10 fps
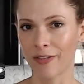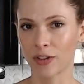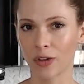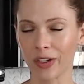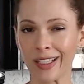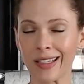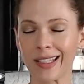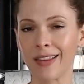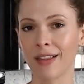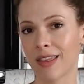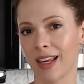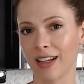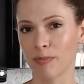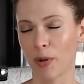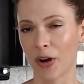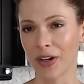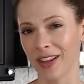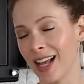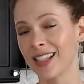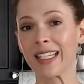degrees in the thickest part,
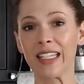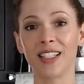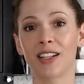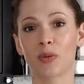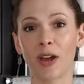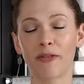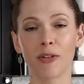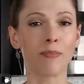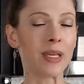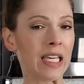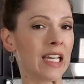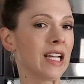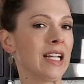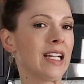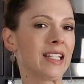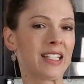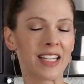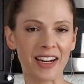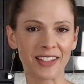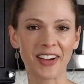and that's the easiest way for me to
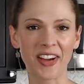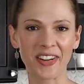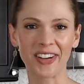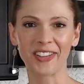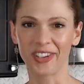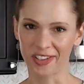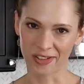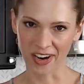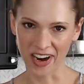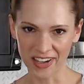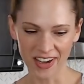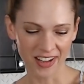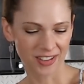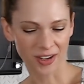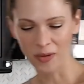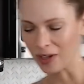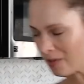get it done just right. So we're going to